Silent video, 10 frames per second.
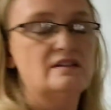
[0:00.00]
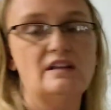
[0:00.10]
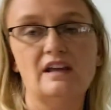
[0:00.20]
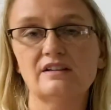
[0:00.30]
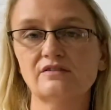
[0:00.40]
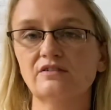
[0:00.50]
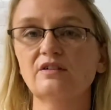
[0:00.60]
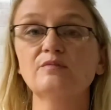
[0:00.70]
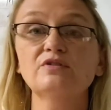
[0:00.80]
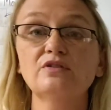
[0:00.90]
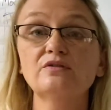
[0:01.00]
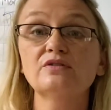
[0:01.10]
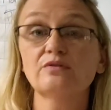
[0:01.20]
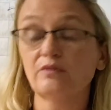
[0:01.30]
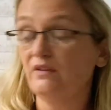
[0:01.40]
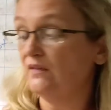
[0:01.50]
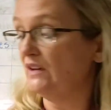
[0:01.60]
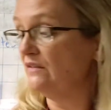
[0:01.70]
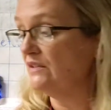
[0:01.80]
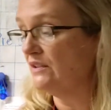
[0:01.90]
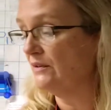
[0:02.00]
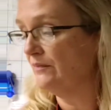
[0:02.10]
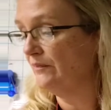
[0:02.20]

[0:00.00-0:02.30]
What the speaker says: The answer to number 2 is 3/5.